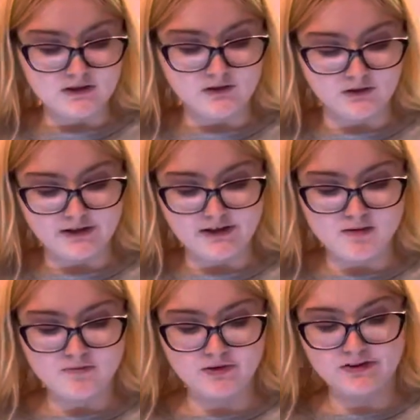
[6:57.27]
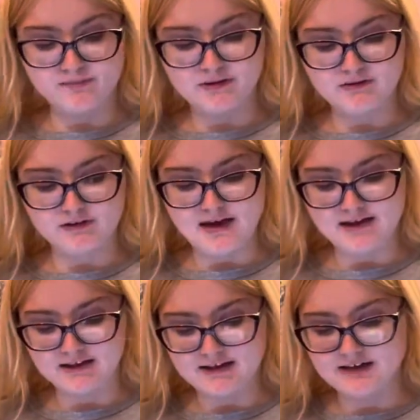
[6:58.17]
Go like on, but
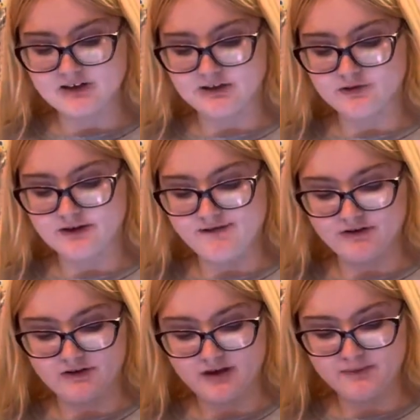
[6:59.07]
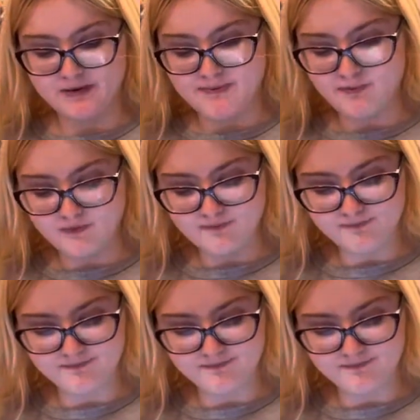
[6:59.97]
take a test. You don't give it to other people.